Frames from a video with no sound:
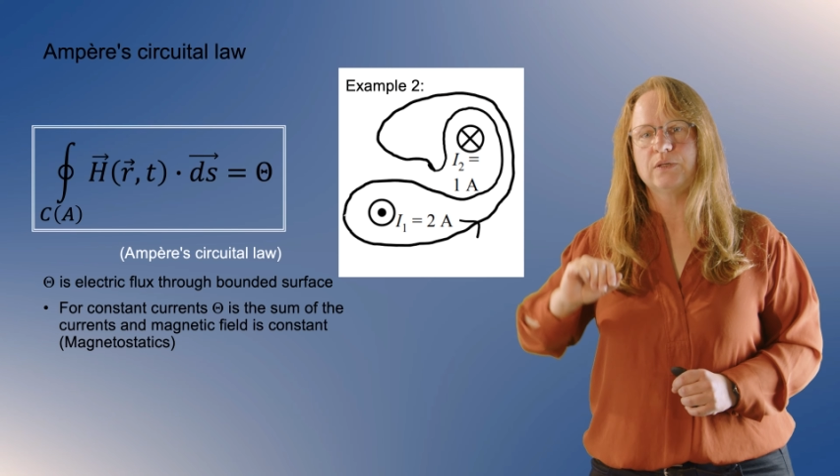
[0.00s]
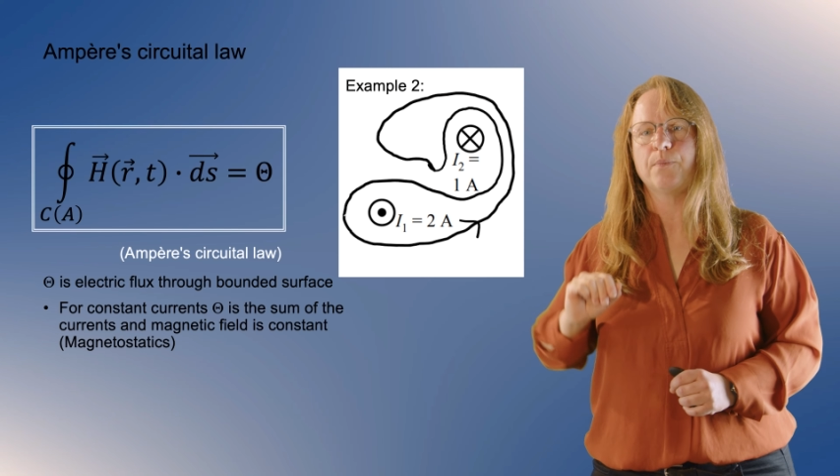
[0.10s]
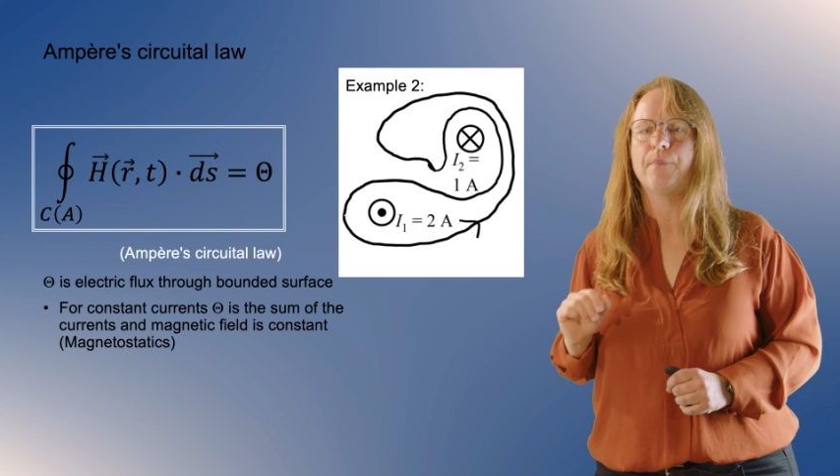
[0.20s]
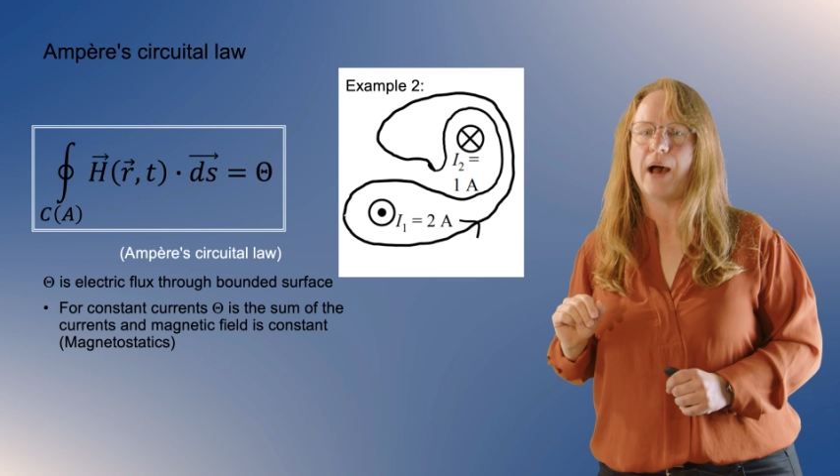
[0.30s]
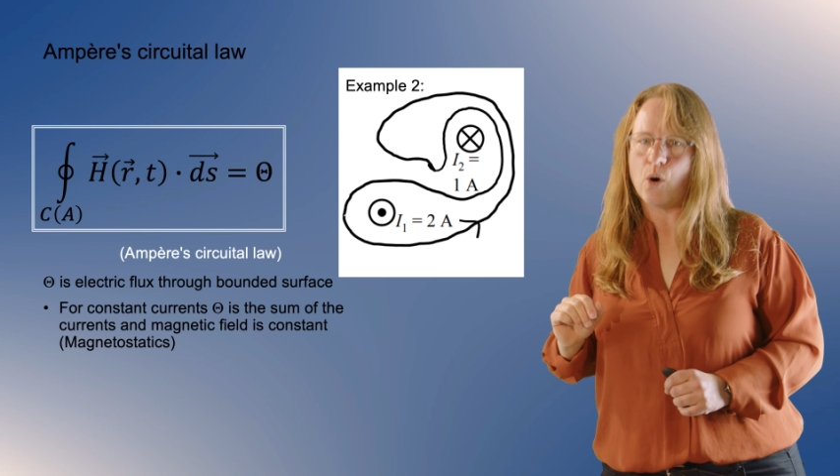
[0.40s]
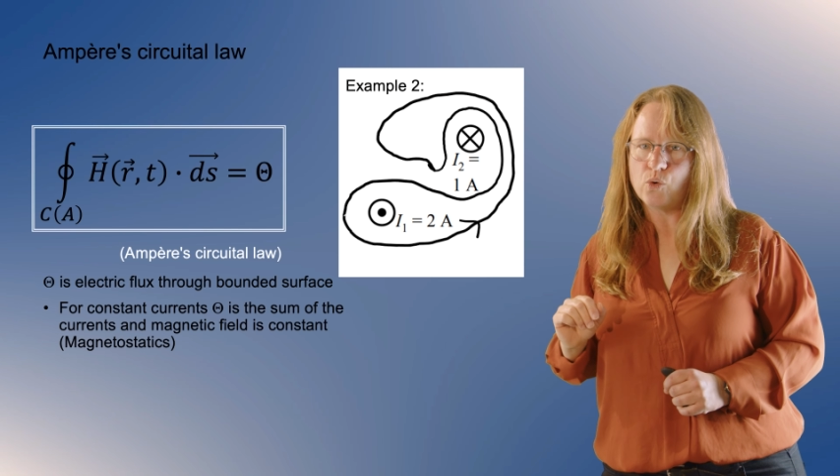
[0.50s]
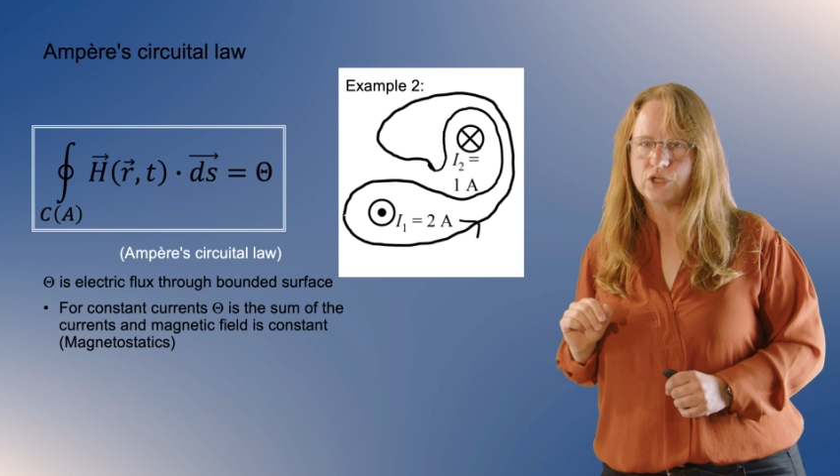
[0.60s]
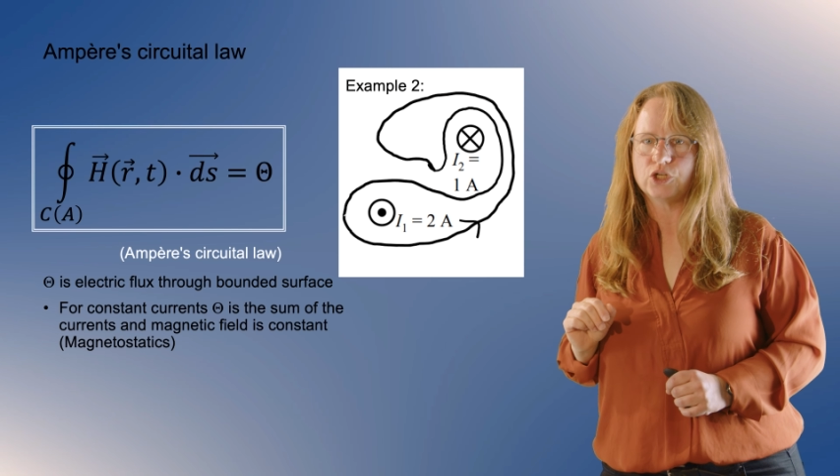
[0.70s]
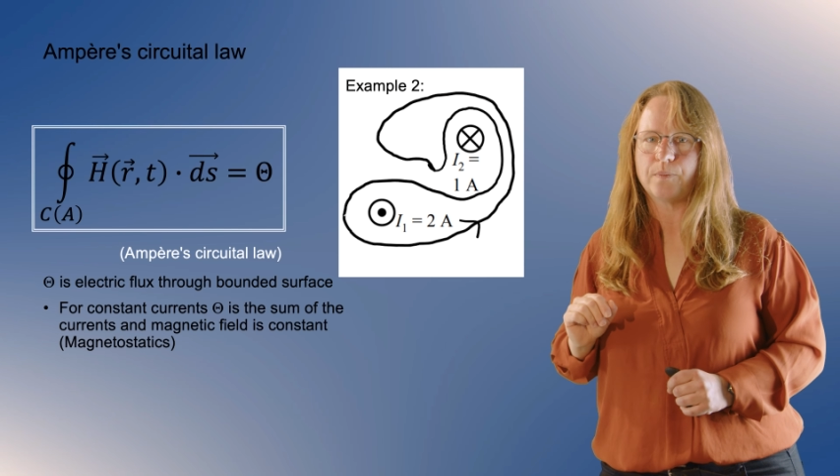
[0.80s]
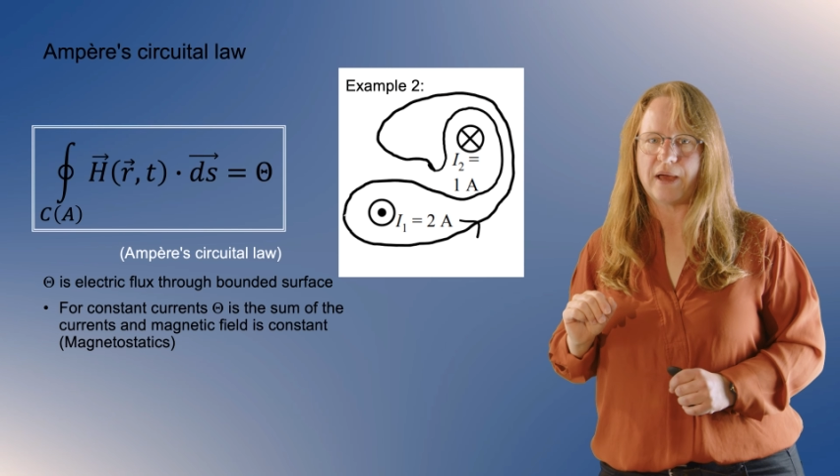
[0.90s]

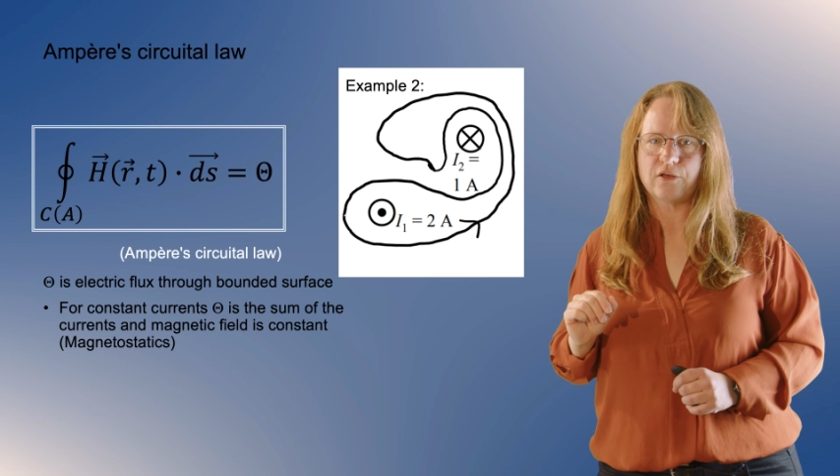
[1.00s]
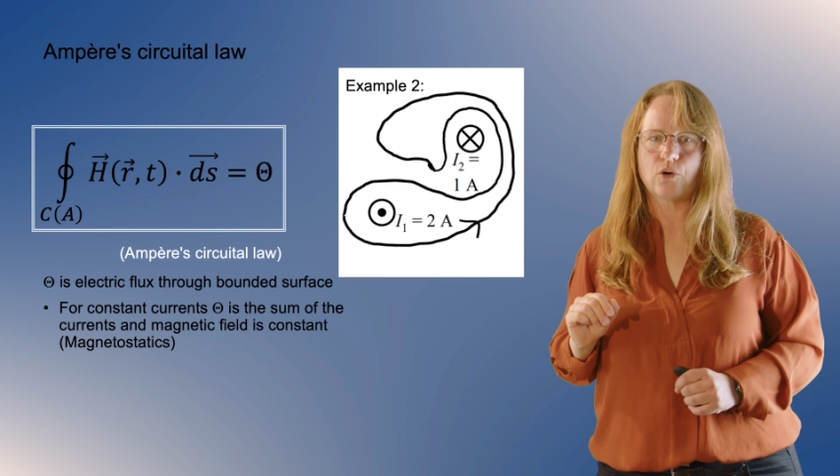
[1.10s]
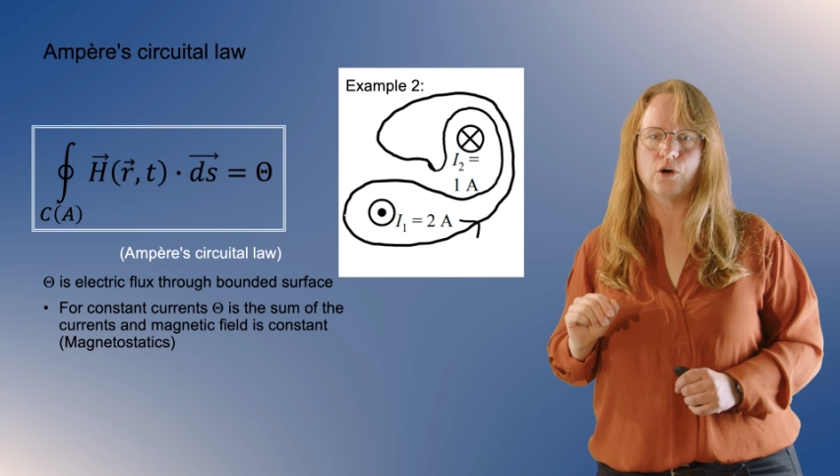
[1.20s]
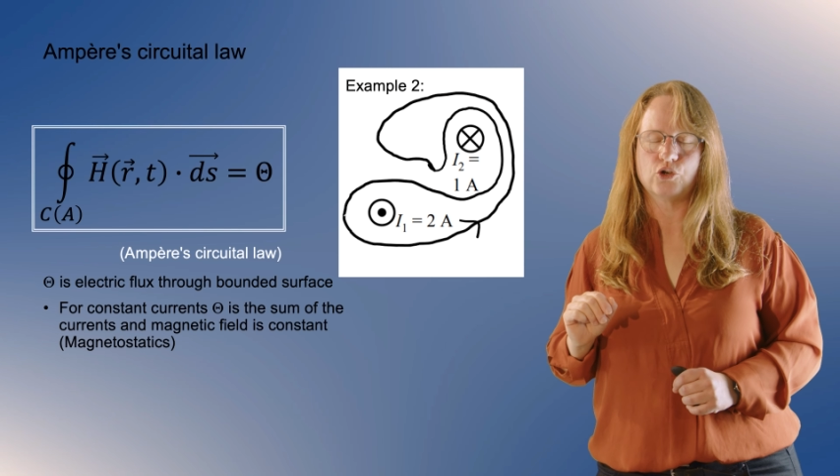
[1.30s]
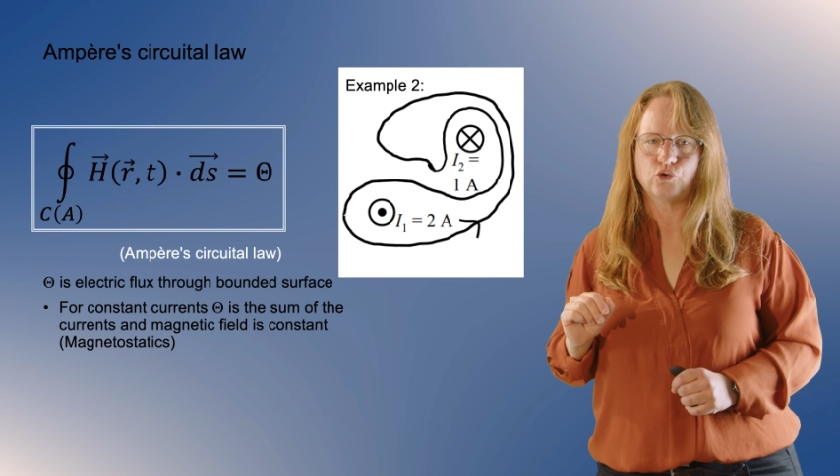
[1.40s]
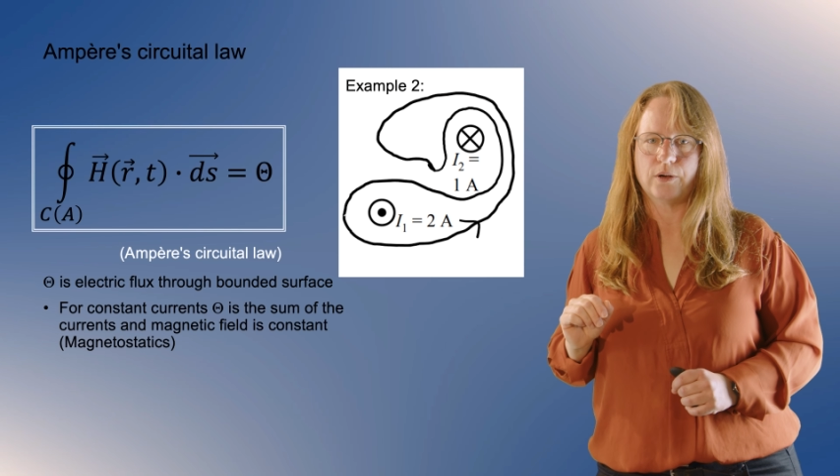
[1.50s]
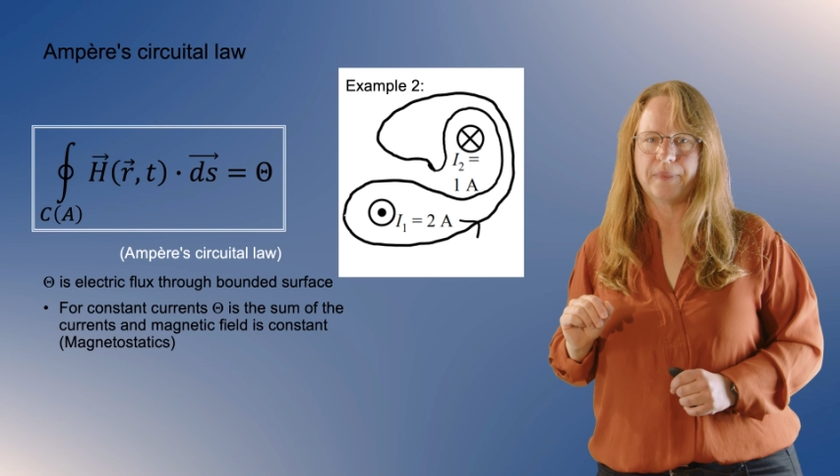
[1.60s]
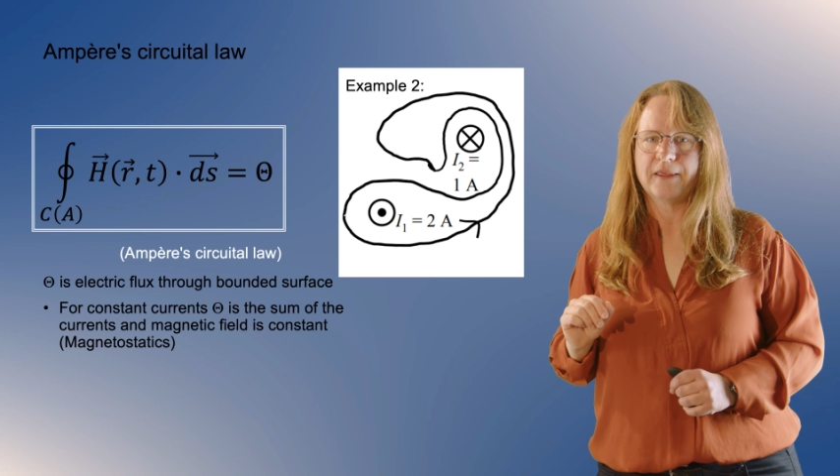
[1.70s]
bounded by the contour.